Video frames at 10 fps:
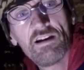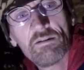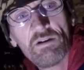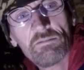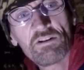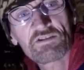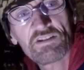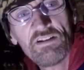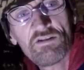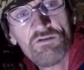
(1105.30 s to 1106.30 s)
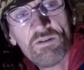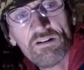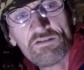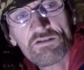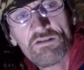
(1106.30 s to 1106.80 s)
going to be able to see too
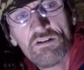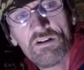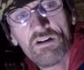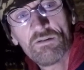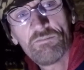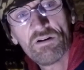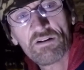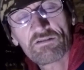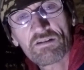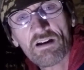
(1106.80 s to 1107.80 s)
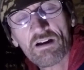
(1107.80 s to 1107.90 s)
much, but